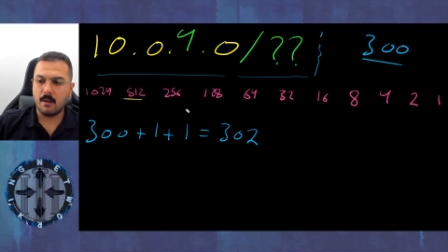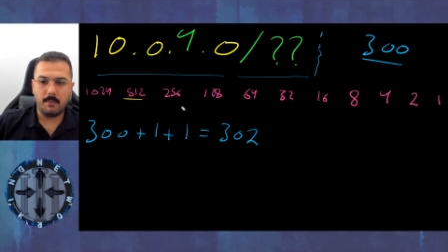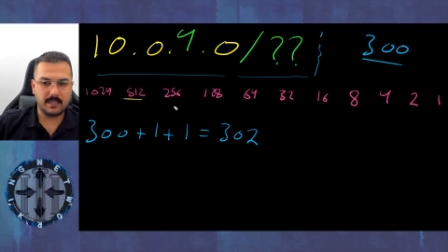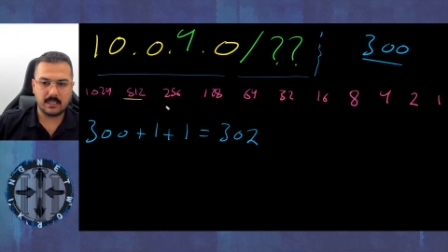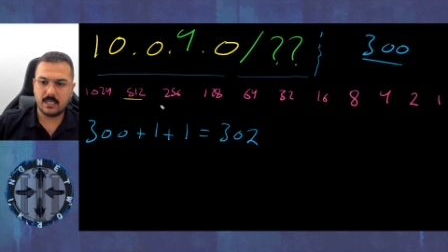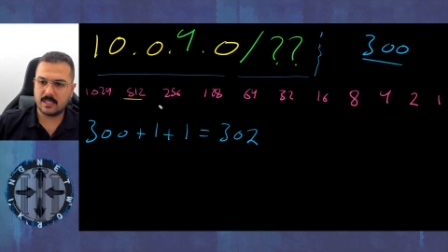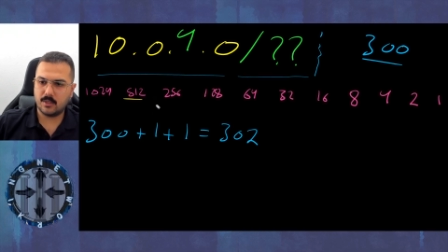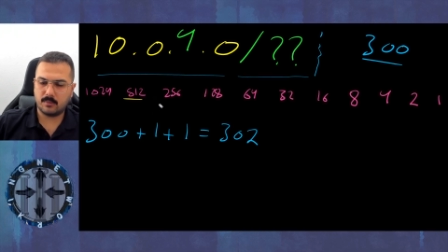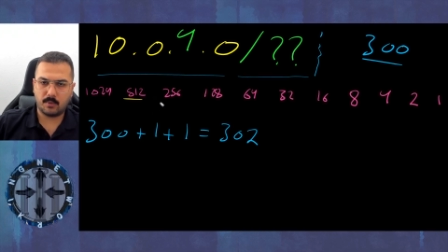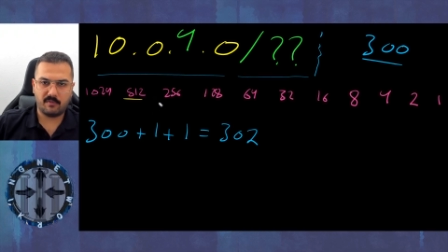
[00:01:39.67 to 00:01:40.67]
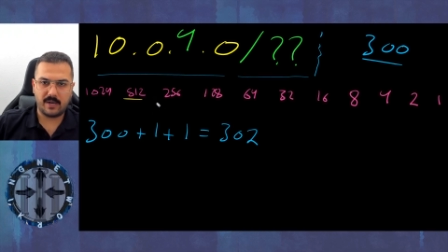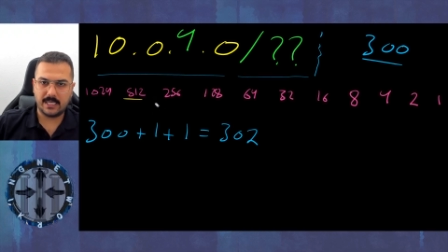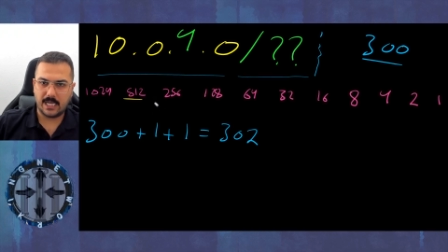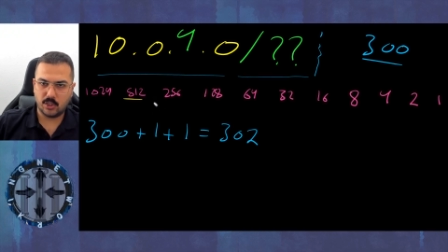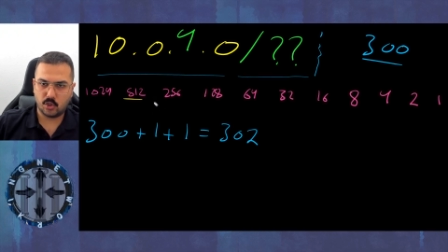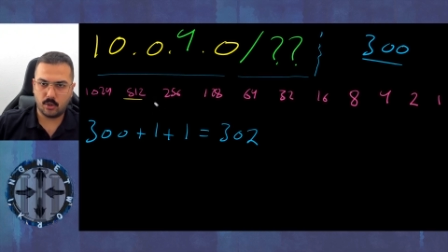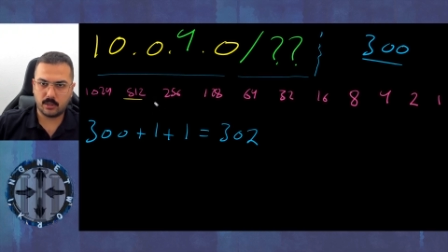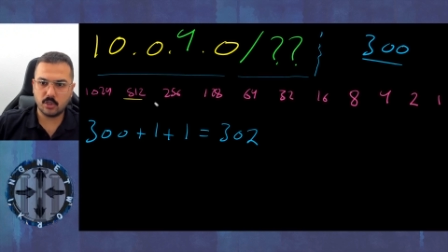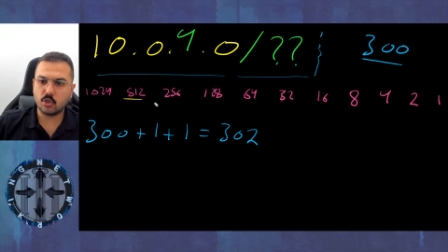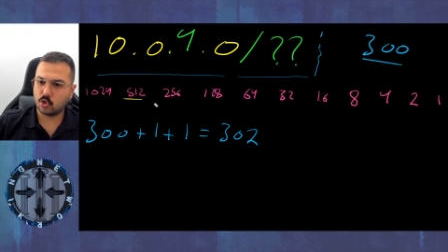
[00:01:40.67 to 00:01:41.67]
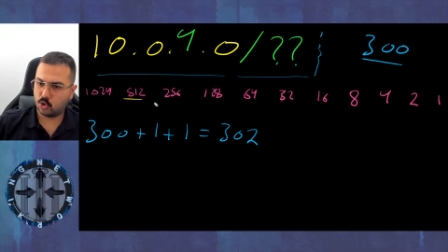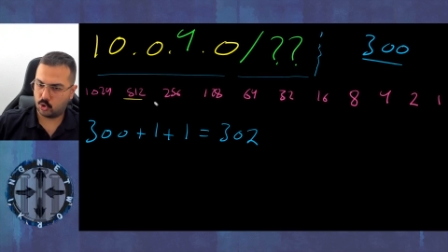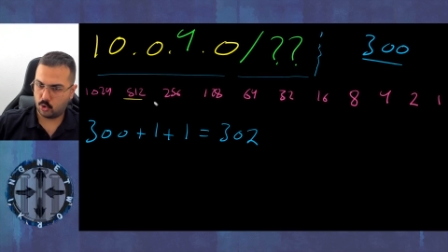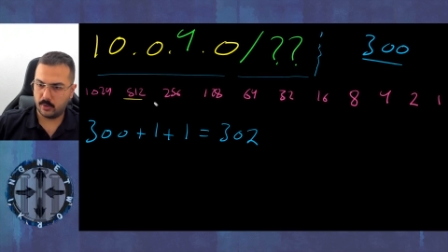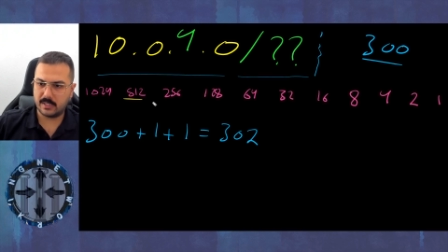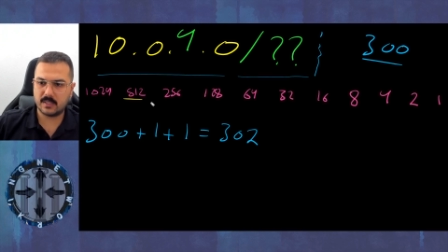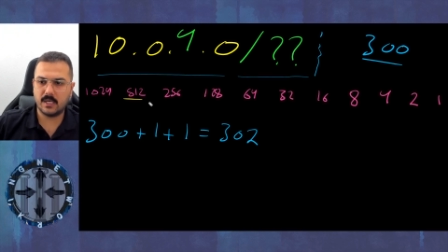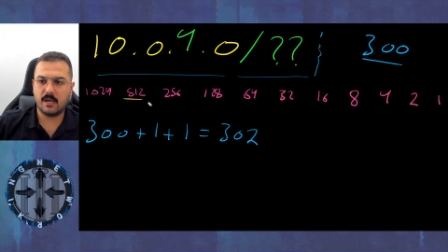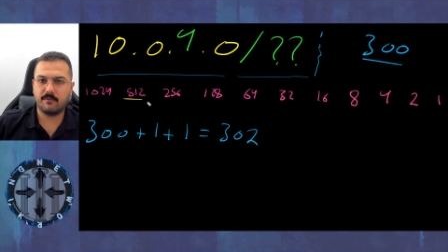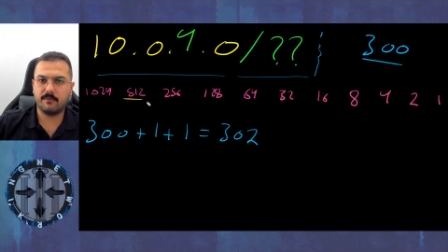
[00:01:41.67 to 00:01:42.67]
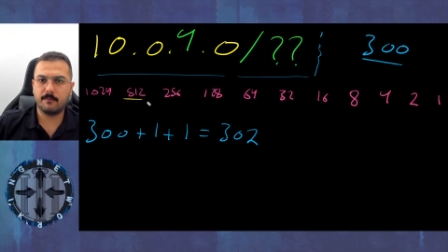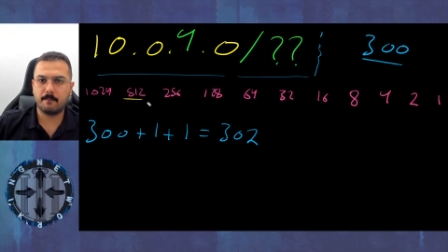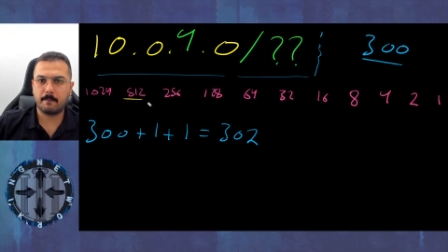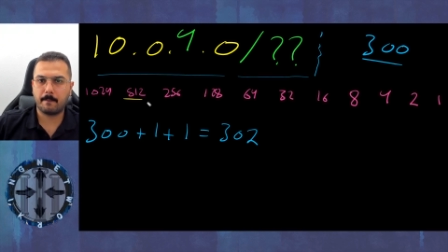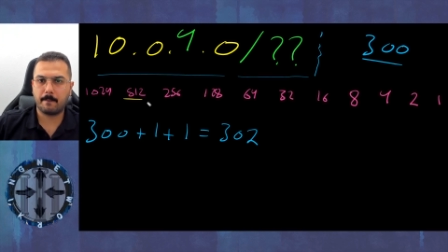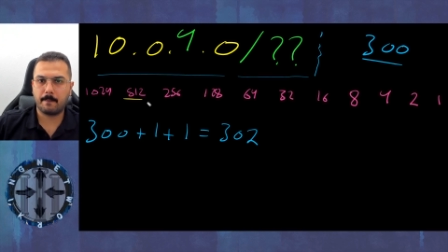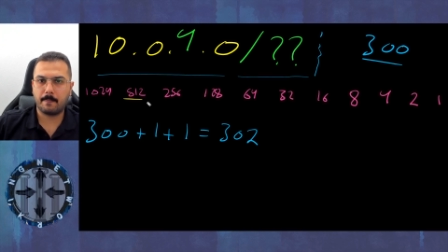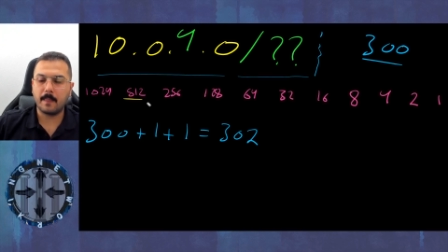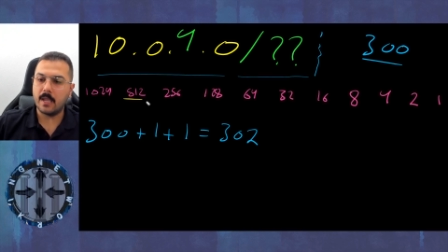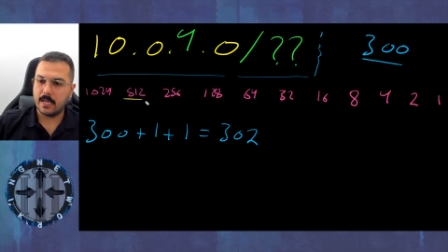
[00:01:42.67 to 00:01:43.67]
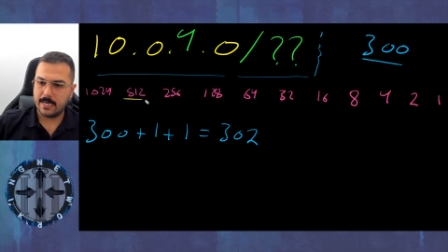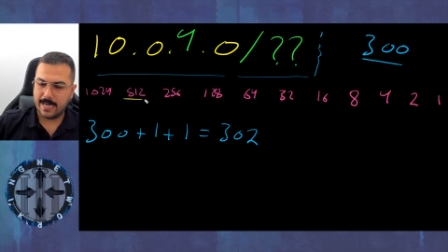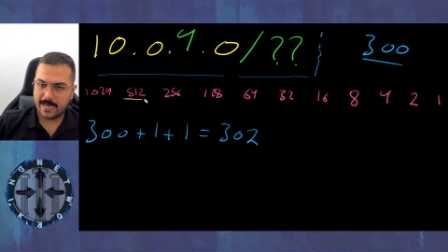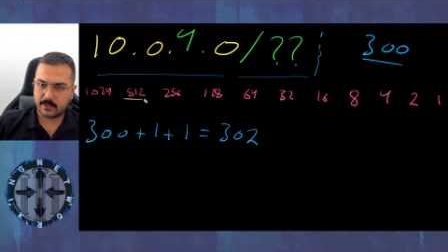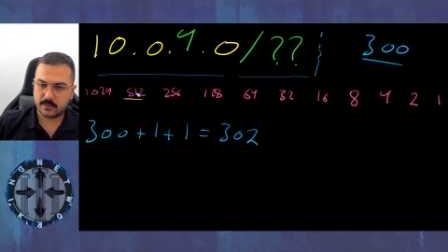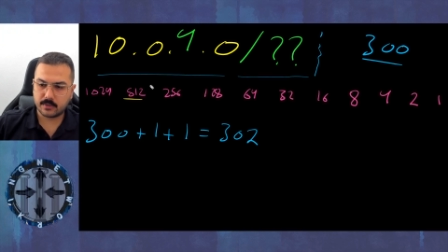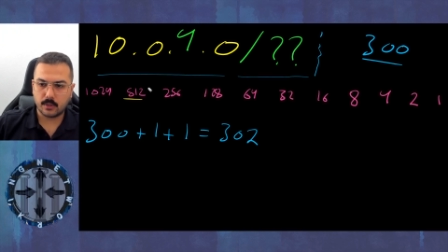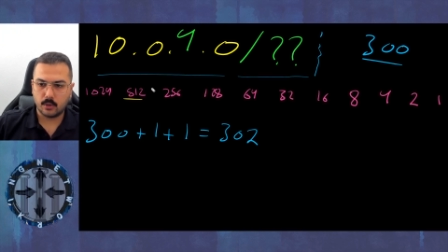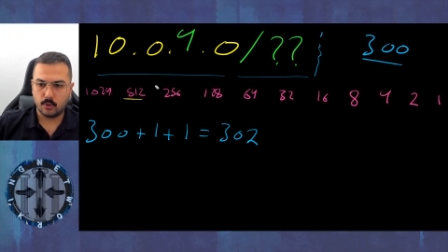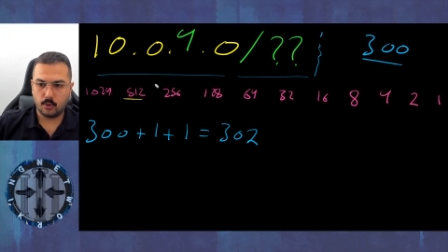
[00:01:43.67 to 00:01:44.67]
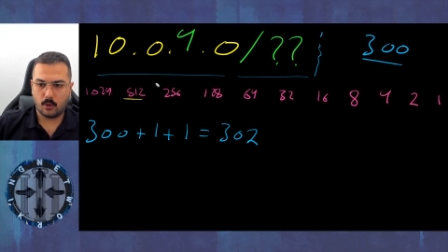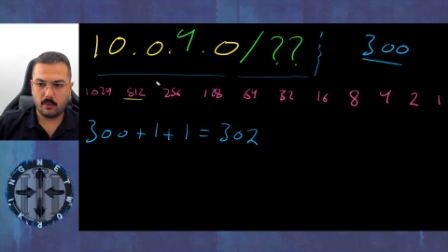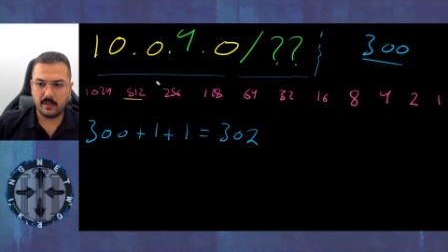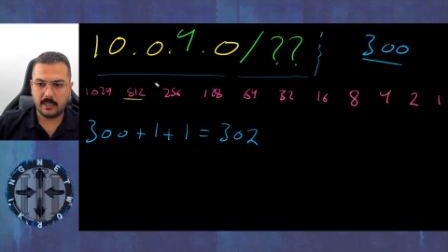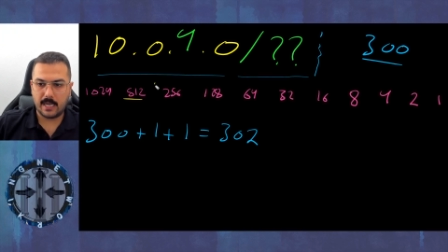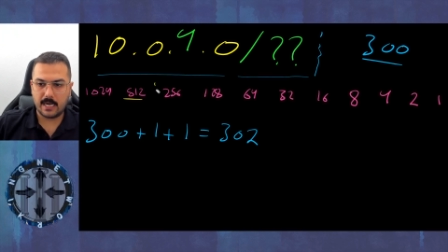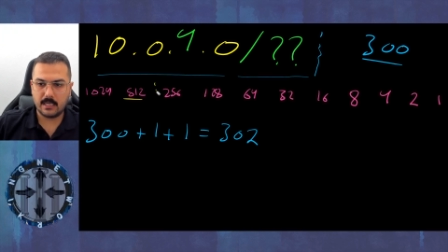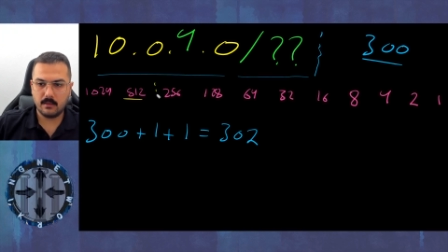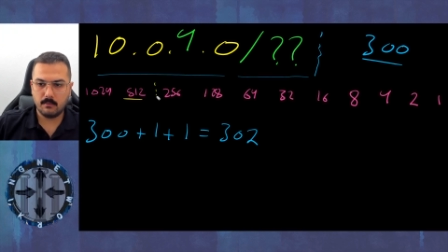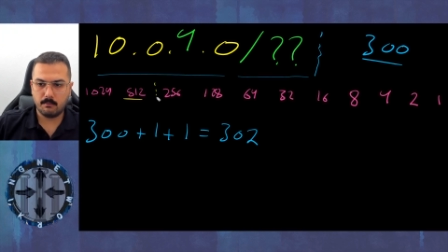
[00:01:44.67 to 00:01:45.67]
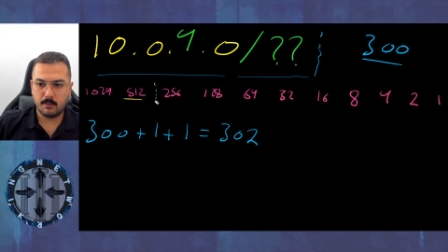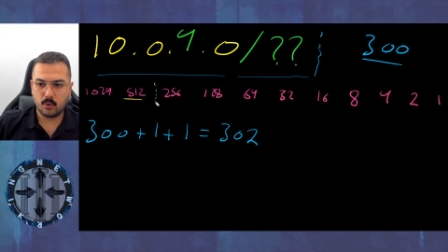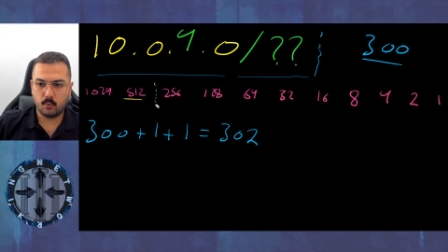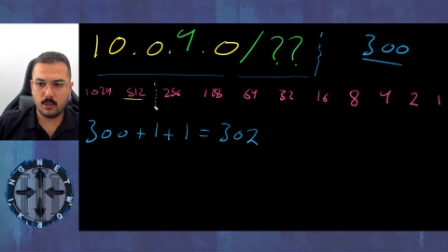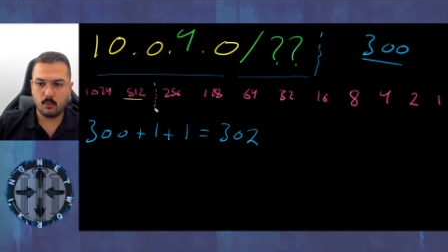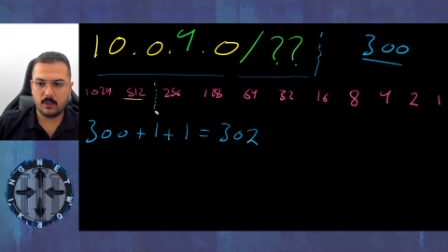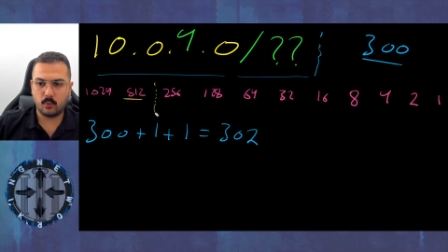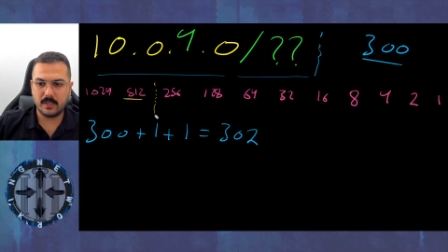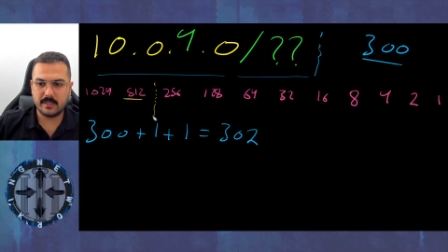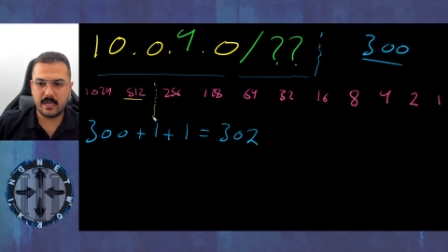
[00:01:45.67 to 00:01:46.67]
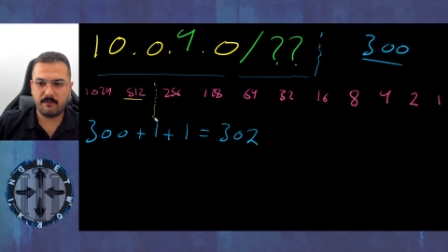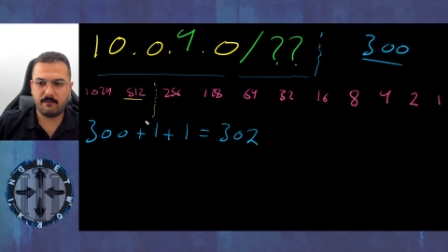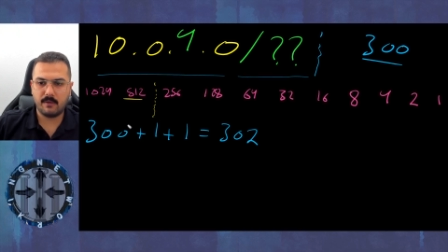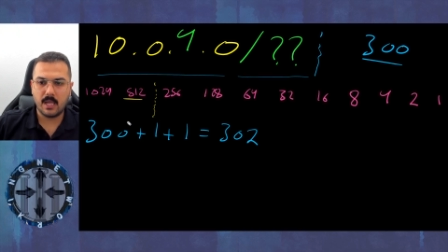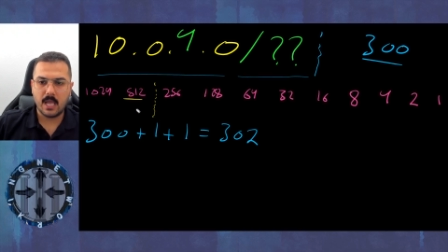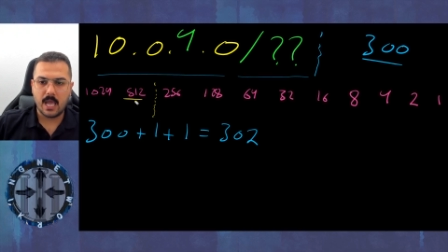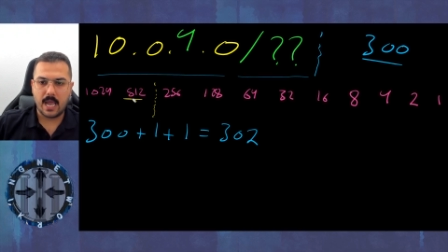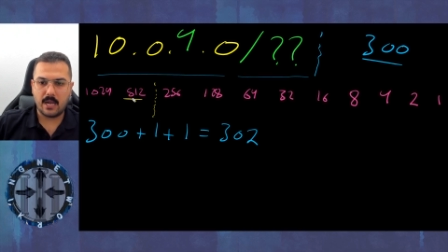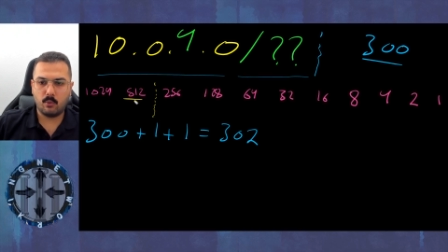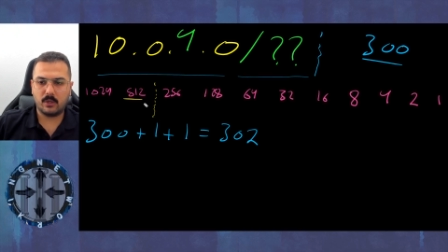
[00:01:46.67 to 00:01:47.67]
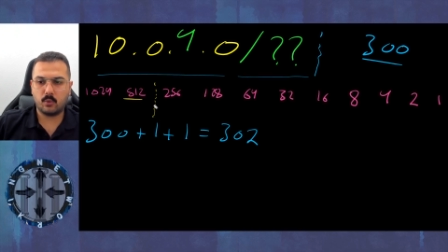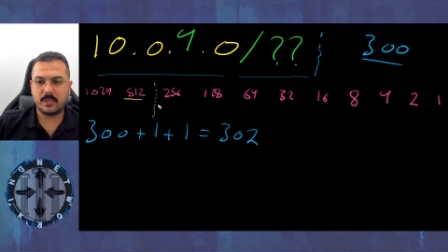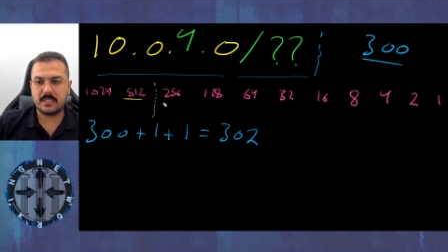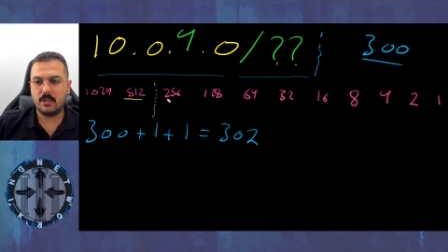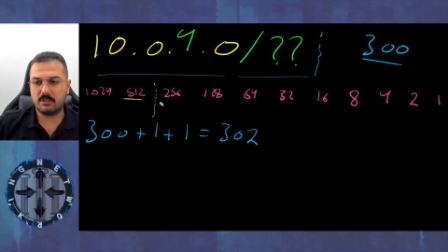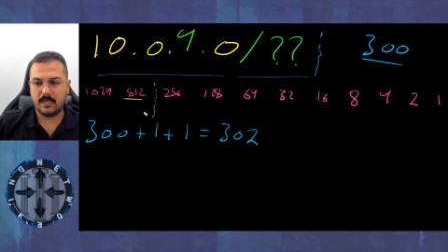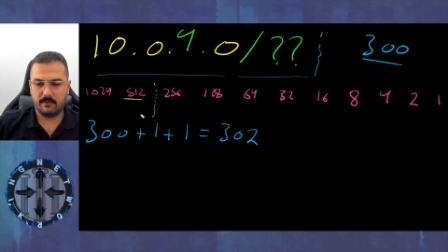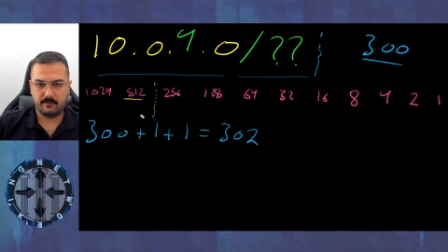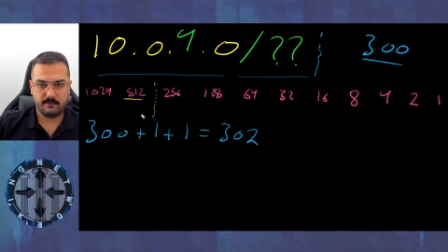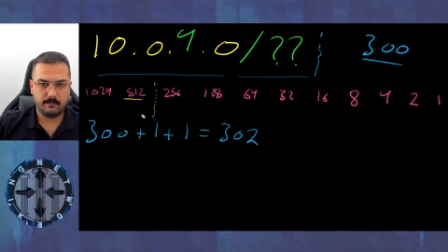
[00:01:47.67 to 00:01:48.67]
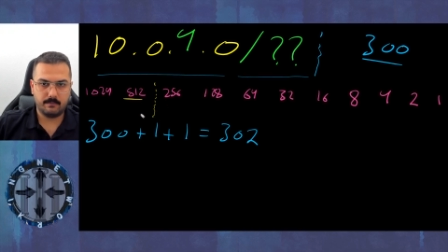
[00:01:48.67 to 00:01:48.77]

but it does not provide any shortage, so it is enough. Next, draw the line between what was enough and what was not enough.